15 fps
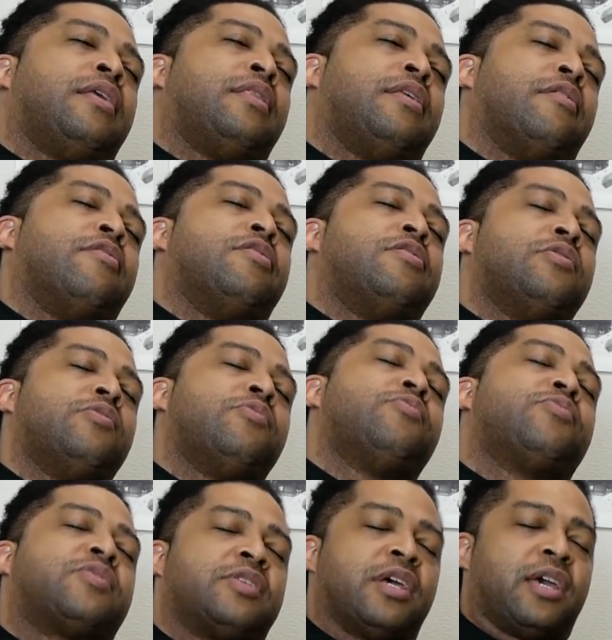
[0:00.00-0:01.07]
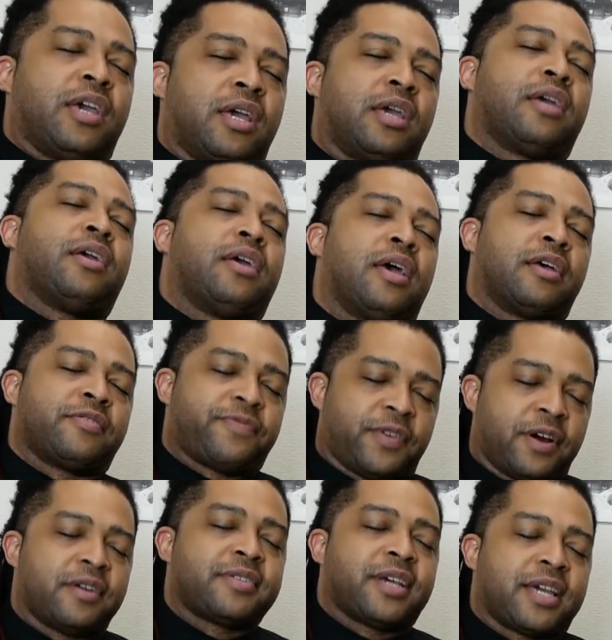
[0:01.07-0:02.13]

They're using, as far as